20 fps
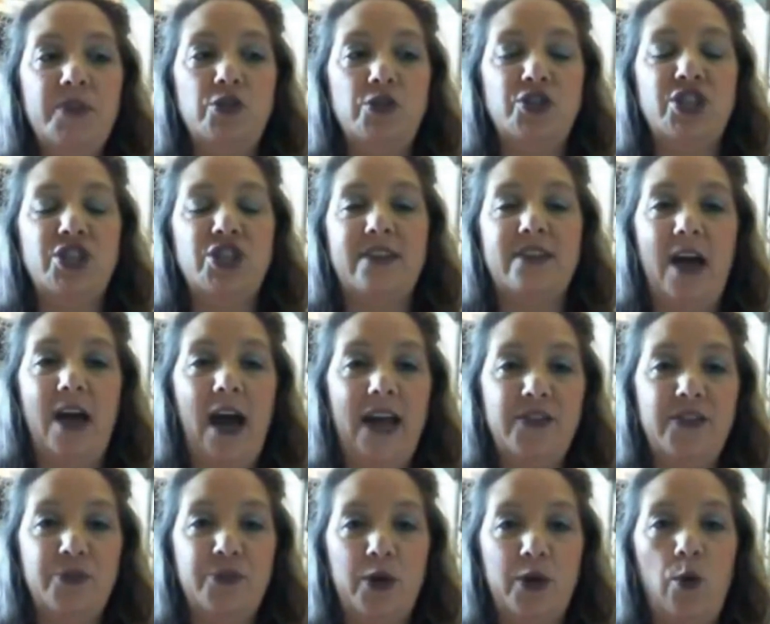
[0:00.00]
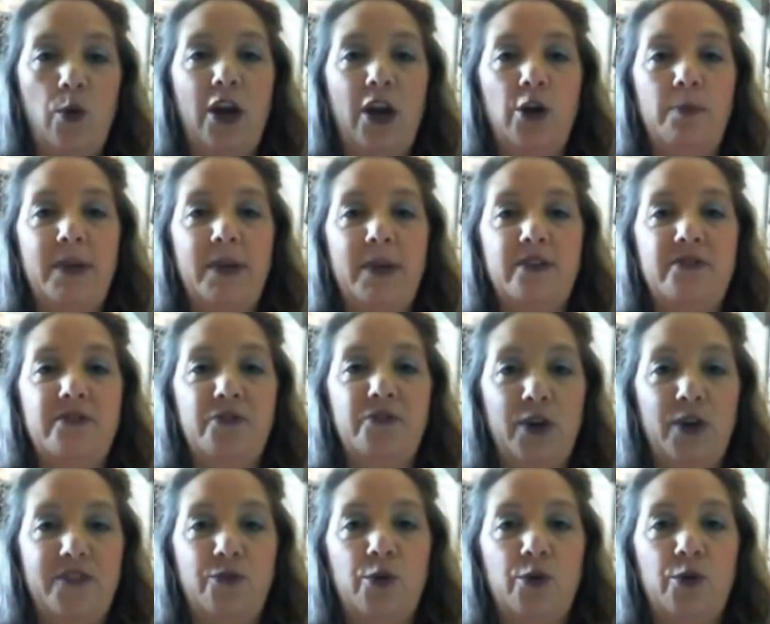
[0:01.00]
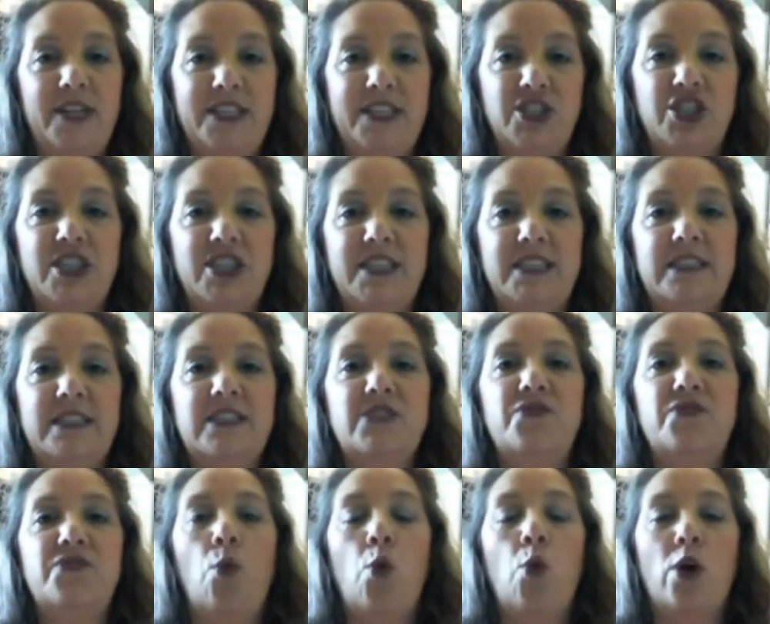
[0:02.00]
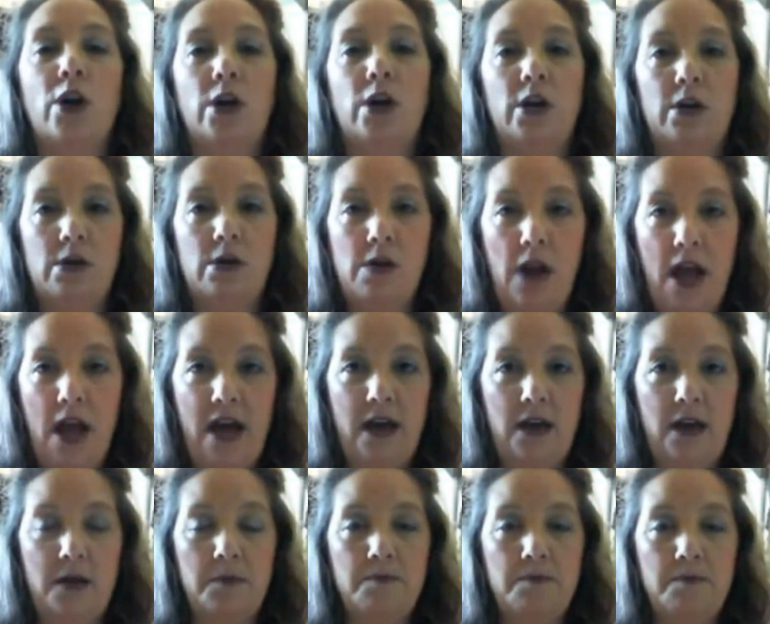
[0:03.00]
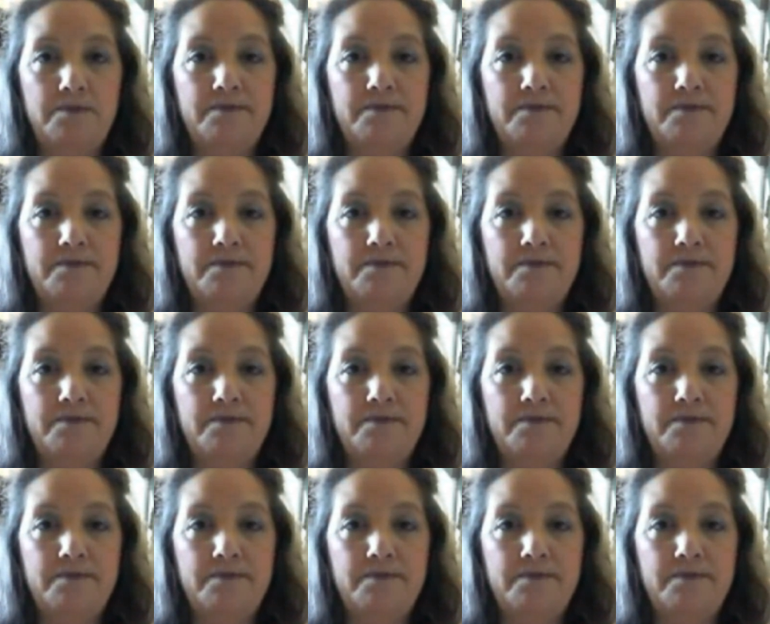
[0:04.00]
you check the height requirement of 44 inches for the